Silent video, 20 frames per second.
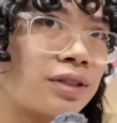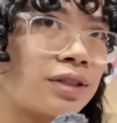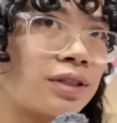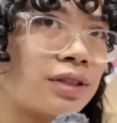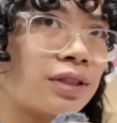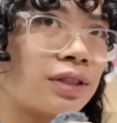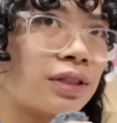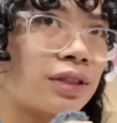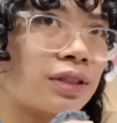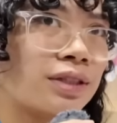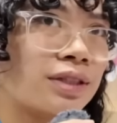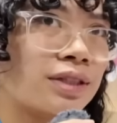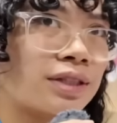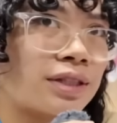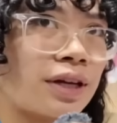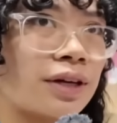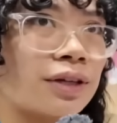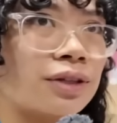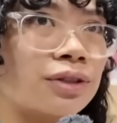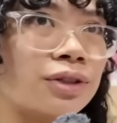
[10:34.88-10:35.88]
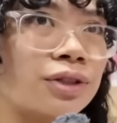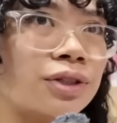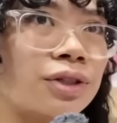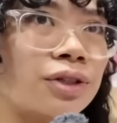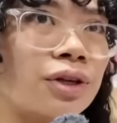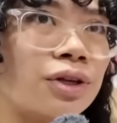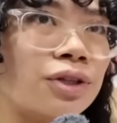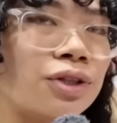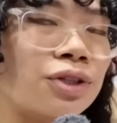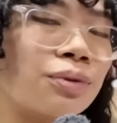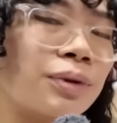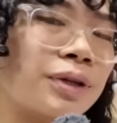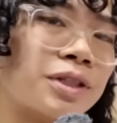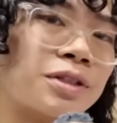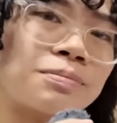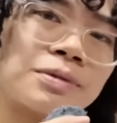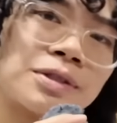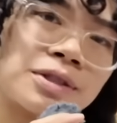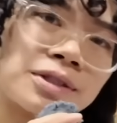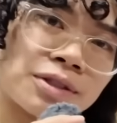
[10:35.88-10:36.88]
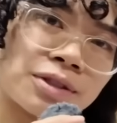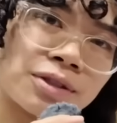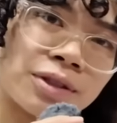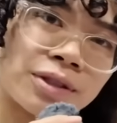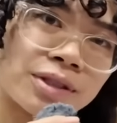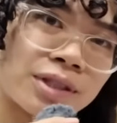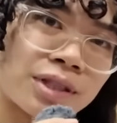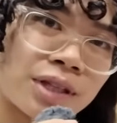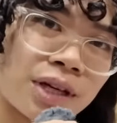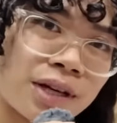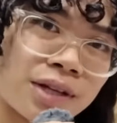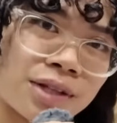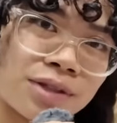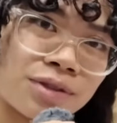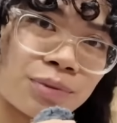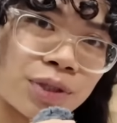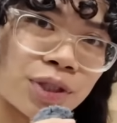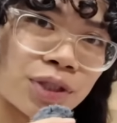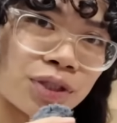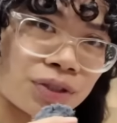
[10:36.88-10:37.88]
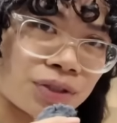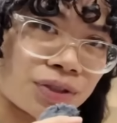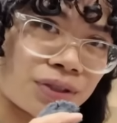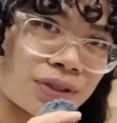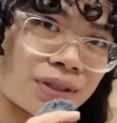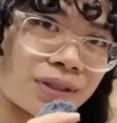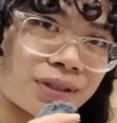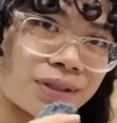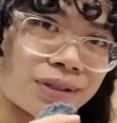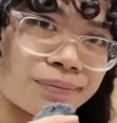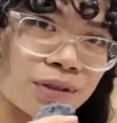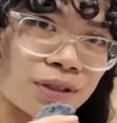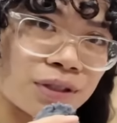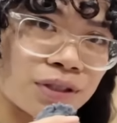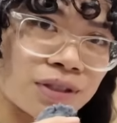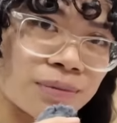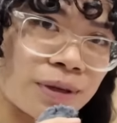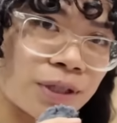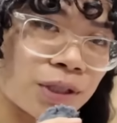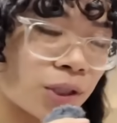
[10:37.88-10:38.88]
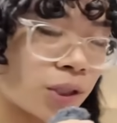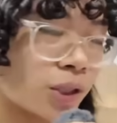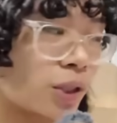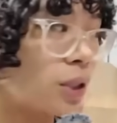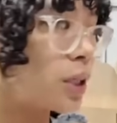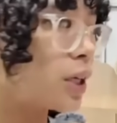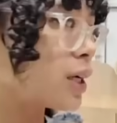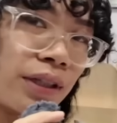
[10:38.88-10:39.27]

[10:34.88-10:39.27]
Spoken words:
the standard US business card size, which is this dimension,